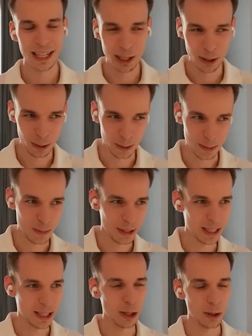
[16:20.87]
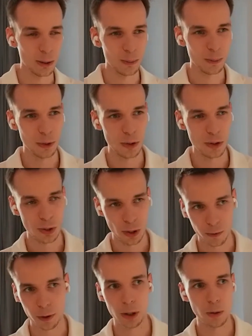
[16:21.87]
your, let's say, your
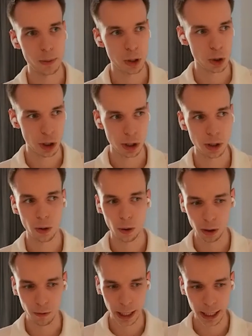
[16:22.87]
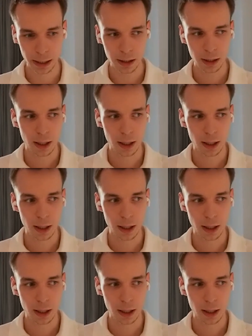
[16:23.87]
server, your machine, all of that.